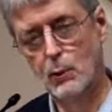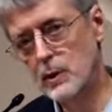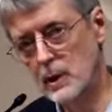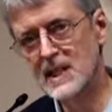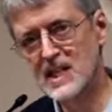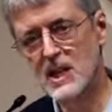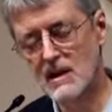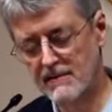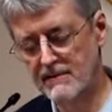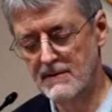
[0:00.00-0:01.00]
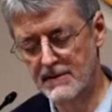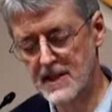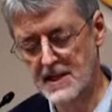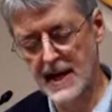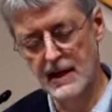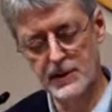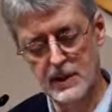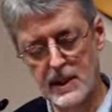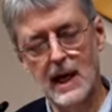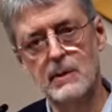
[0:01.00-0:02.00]
or at least at
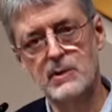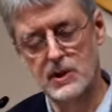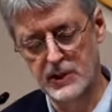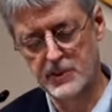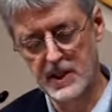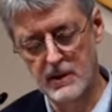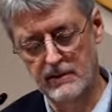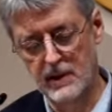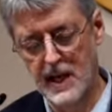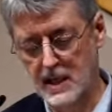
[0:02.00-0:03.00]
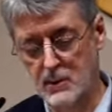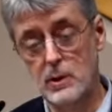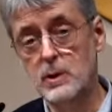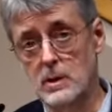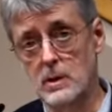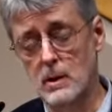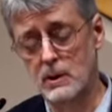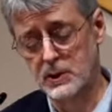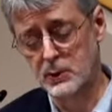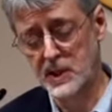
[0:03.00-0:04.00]
50,000 times the speed of light, which is as
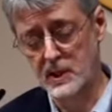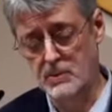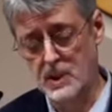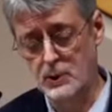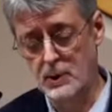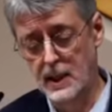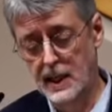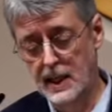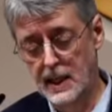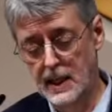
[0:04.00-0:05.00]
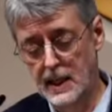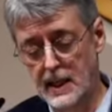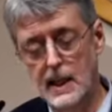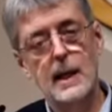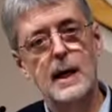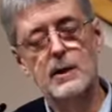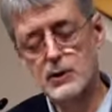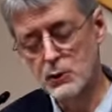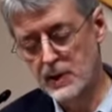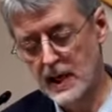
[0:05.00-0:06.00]
close as we can measure. And a
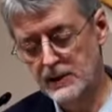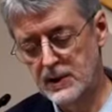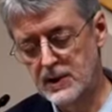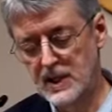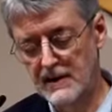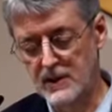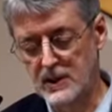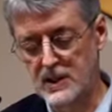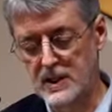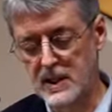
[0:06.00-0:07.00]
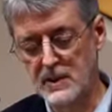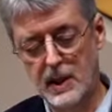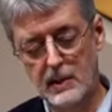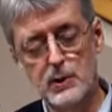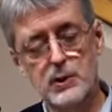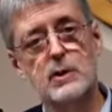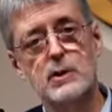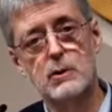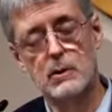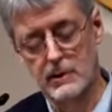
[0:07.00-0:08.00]
2007 study published in
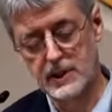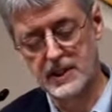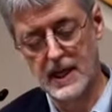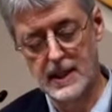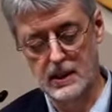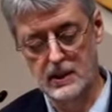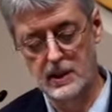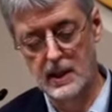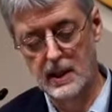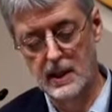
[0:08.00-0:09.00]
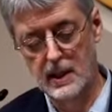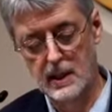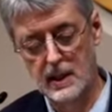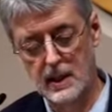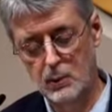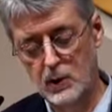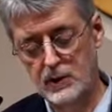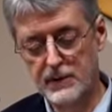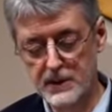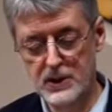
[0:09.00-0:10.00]
the journal Science, in
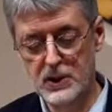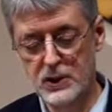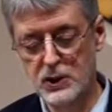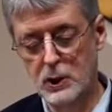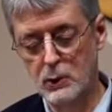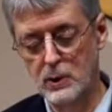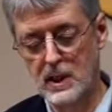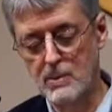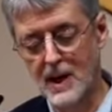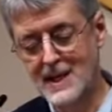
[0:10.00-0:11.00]
which physicists showed that